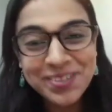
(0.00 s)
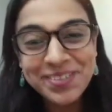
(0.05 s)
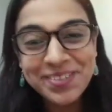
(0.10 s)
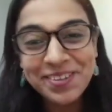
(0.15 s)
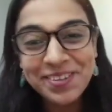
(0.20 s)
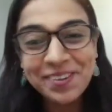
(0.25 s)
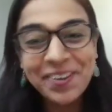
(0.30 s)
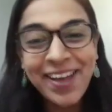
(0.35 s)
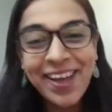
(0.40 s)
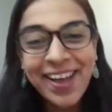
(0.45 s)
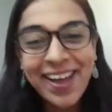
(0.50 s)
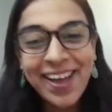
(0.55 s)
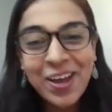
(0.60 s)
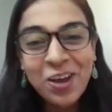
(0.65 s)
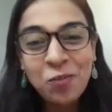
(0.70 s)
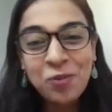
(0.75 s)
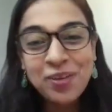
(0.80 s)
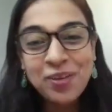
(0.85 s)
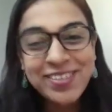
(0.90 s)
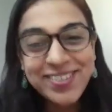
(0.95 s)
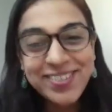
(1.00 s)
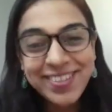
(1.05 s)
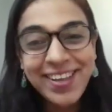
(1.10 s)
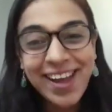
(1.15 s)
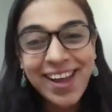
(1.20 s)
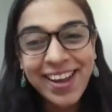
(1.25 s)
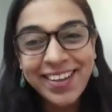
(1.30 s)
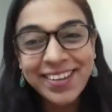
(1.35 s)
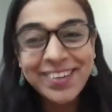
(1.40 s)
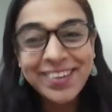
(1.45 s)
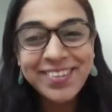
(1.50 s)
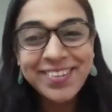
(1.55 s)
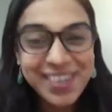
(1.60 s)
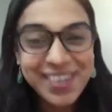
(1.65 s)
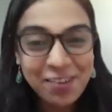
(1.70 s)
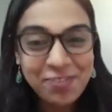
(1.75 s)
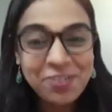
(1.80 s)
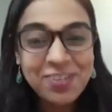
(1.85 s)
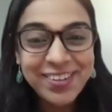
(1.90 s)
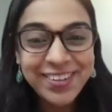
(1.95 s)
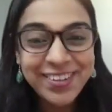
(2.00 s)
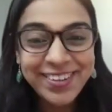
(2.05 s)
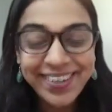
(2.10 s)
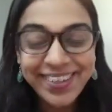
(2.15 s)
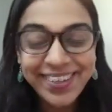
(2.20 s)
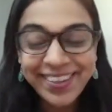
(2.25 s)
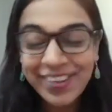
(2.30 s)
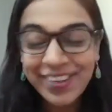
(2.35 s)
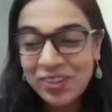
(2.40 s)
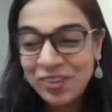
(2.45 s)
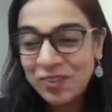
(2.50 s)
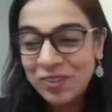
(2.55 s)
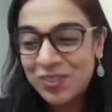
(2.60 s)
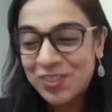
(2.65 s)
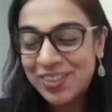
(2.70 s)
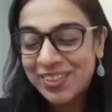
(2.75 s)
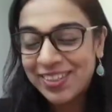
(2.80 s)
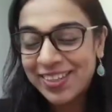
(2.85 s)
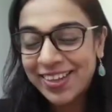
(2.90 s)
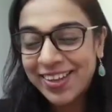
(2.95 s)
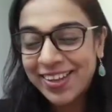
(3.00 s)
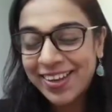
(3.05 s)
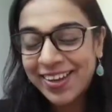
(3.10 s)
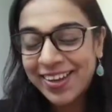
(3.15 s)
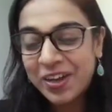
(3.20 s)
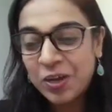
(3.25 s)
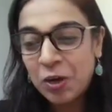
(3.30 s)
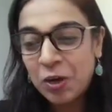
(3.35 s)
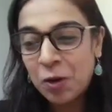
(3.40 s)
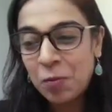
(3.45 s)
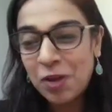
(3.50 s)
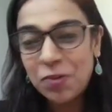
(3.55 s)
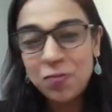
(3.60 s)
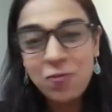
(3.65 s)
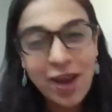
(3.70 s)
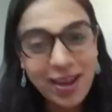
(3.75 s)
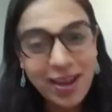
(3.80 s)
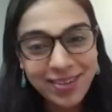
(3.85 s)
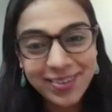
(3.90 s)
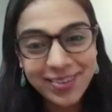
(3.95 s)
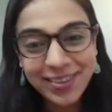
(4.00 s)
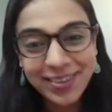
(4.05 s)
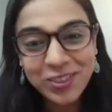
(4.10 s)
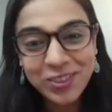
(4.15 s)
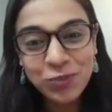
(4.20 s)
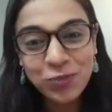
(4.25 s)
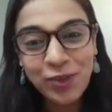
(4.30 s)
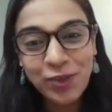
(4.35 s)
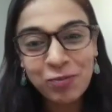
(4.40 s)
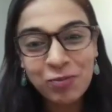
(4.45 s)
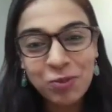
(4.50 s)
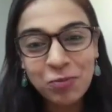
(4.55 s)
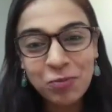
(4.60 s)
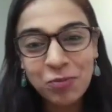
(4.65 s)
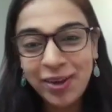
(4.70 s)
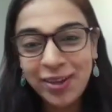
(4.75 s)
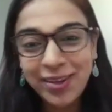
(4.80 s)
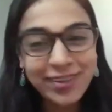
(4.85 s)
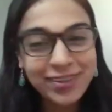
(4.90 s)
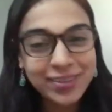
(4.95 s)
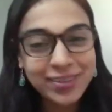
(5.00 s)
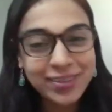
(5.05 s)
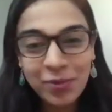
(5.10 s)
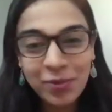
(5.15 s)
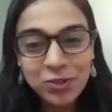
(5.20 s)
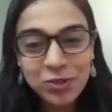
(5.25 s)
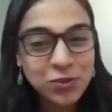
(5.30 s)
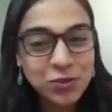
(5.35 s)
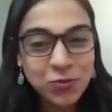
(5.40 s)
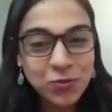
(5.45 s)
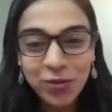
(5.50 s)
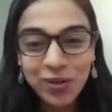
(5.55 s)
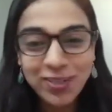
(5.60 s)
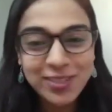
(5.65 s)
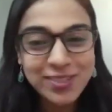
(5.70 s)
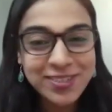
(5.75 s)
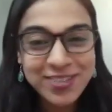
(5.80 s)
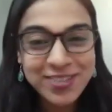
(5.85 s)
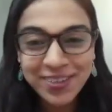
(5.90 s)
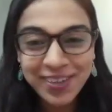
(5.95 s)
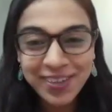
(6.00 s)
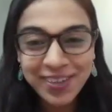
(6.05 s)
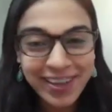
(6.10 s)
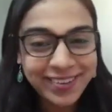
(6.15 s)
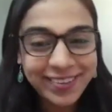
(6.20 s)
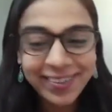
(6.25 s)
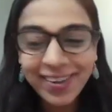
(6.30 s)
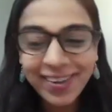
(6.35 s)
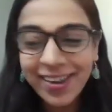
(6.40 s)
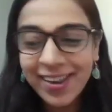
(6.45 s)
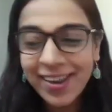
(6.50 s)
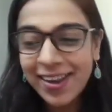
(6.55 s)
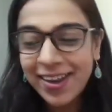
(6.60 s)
So we see that there is definitely huge advantage when we bringing the best of the worlds together.